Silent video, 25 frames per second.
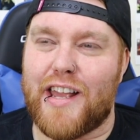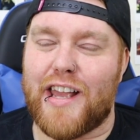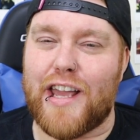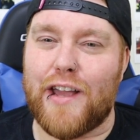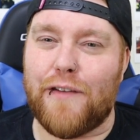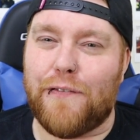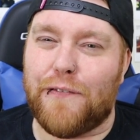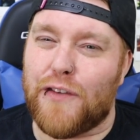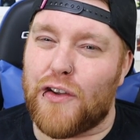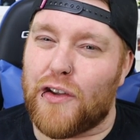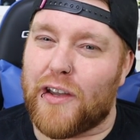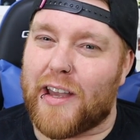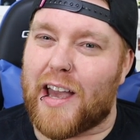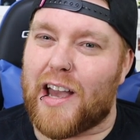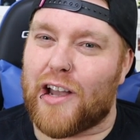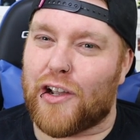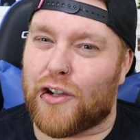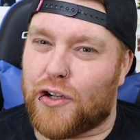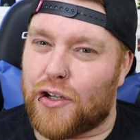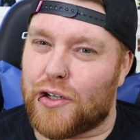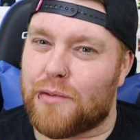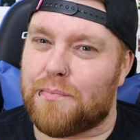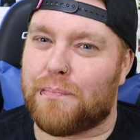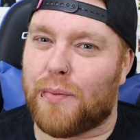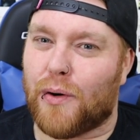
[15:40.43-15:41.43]
If you get a
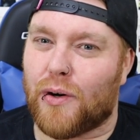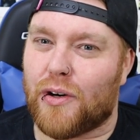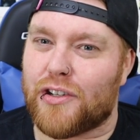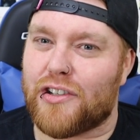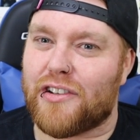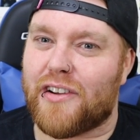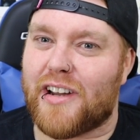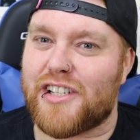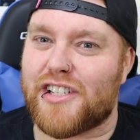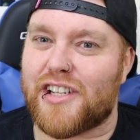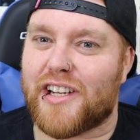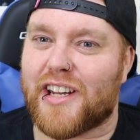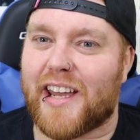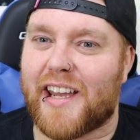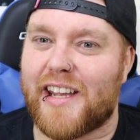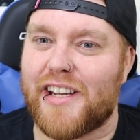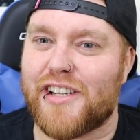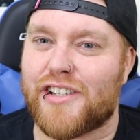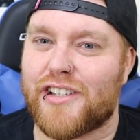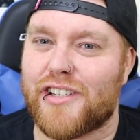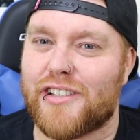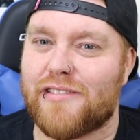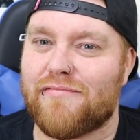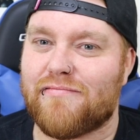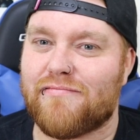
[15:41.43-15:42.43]
good border
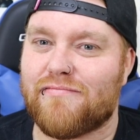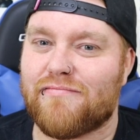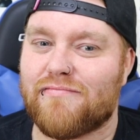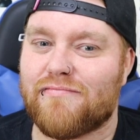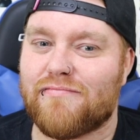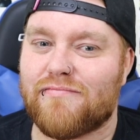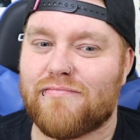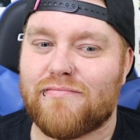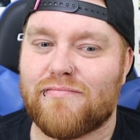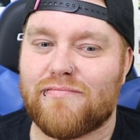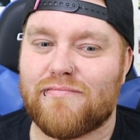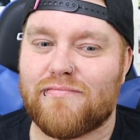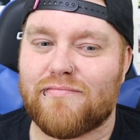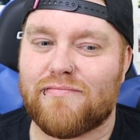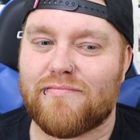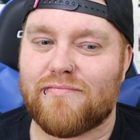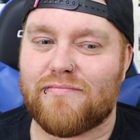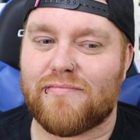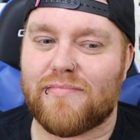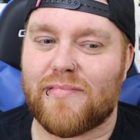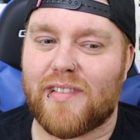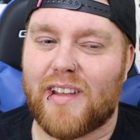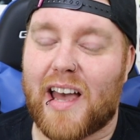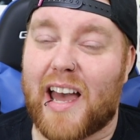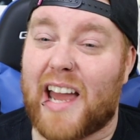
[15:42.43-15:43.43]
education
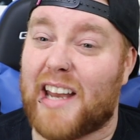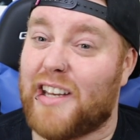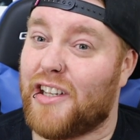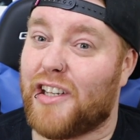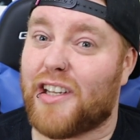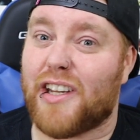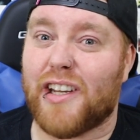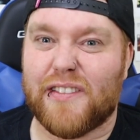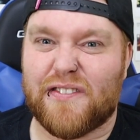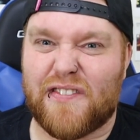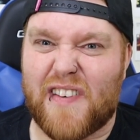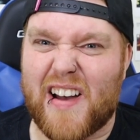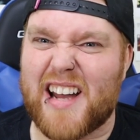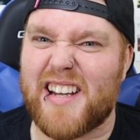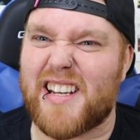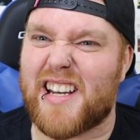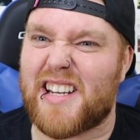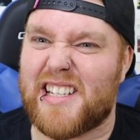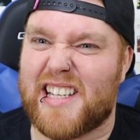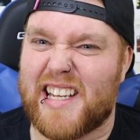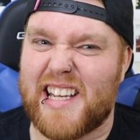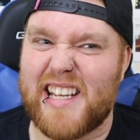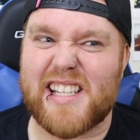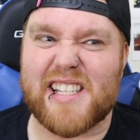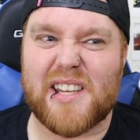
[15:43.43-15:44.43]
and you can find
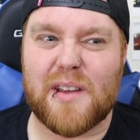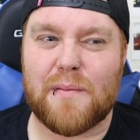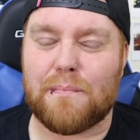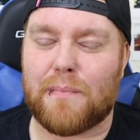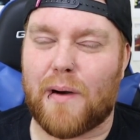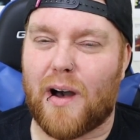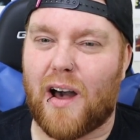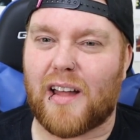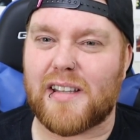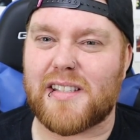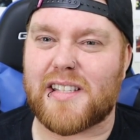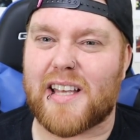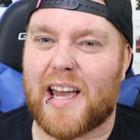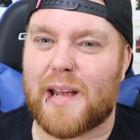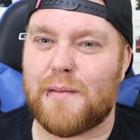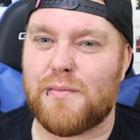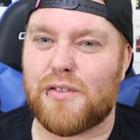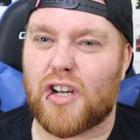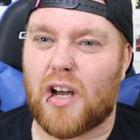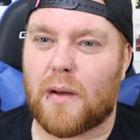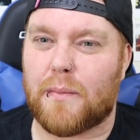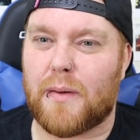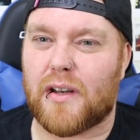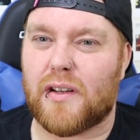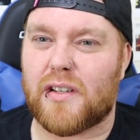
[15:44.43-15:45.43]
a decent part-time
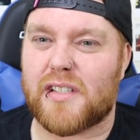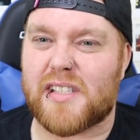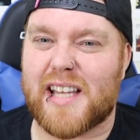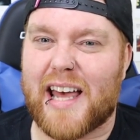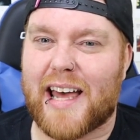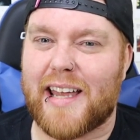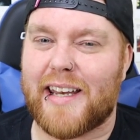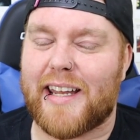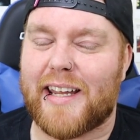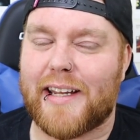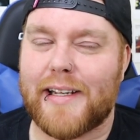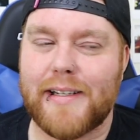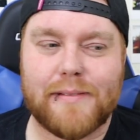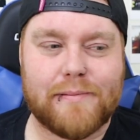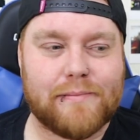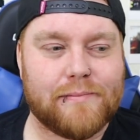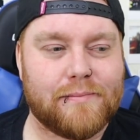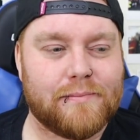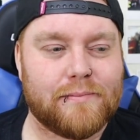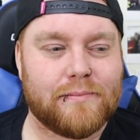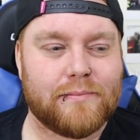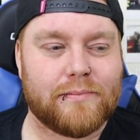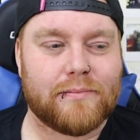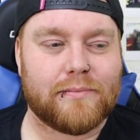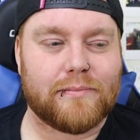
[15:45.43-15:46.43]
job on a Saturday,
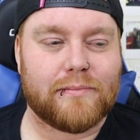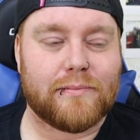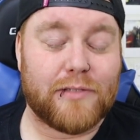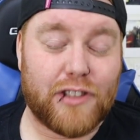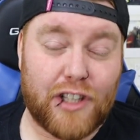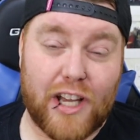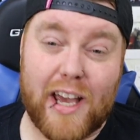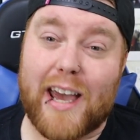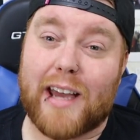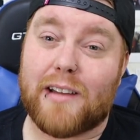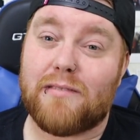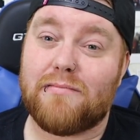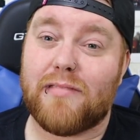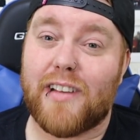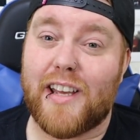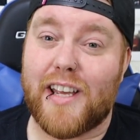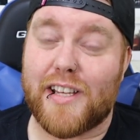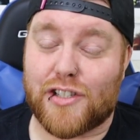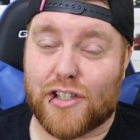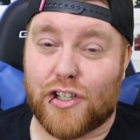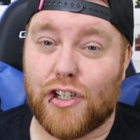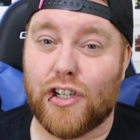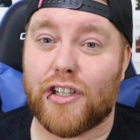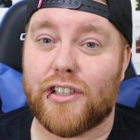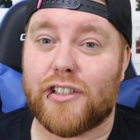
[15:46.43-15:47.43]
yeah,
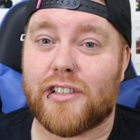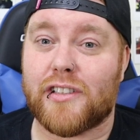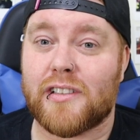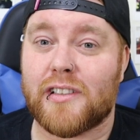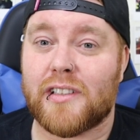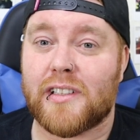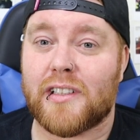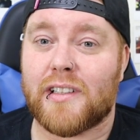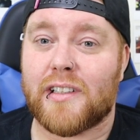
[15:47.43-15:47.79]
it's good.